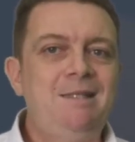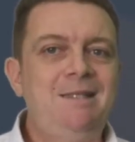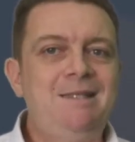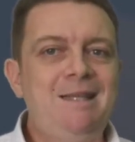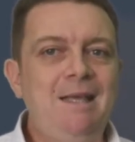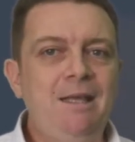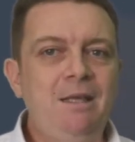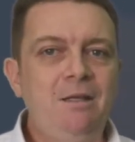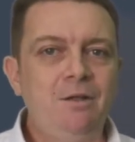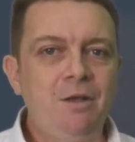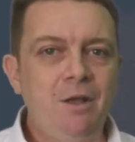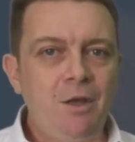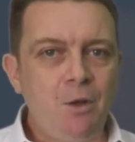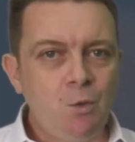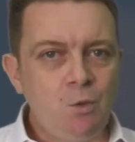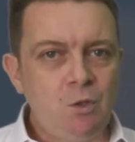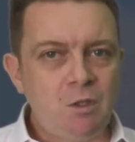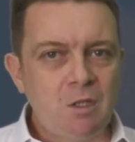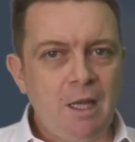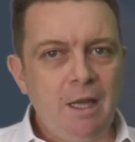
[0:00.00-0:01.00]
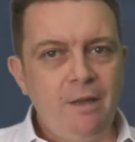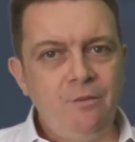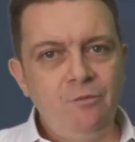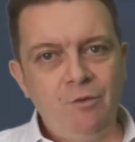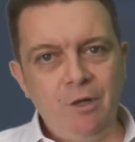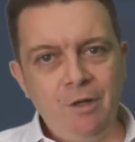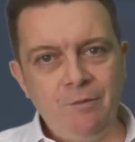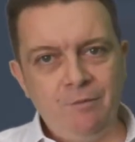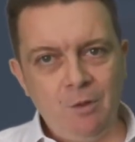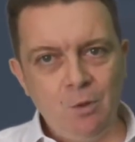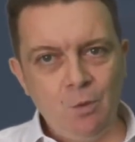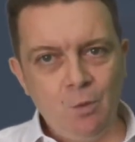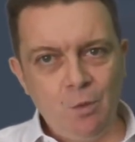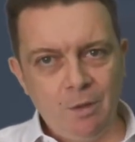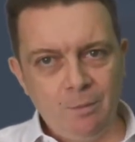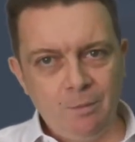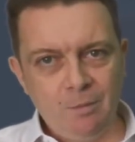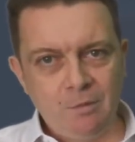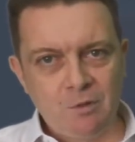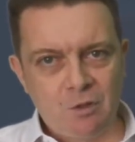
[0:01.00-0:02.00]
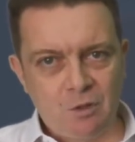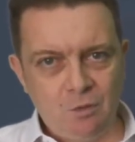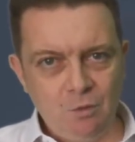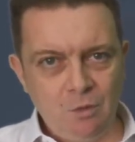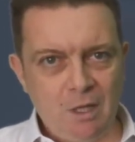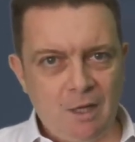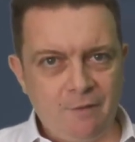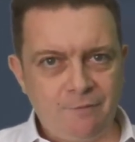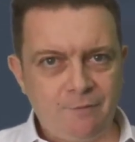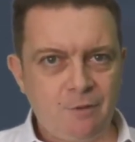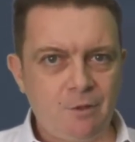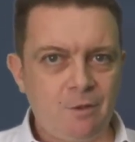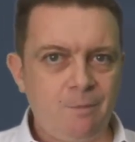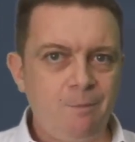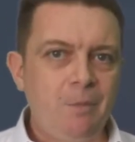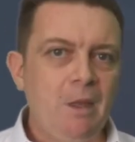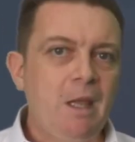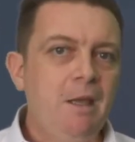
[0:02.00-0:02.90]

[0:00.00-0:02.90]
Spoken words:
Take notes and review them soon after.